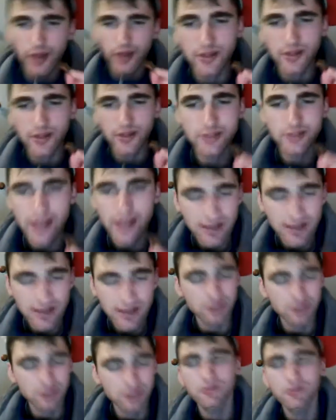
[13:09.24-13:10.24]
it's an eating
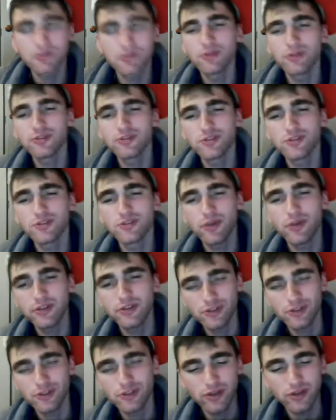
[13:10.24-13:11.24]
experience as well as
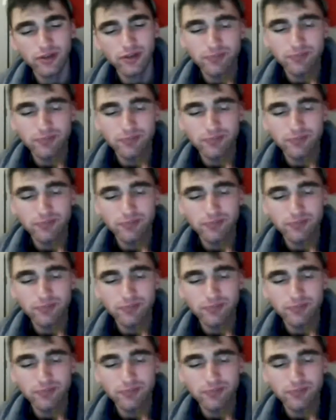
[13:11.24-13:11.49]
a drink.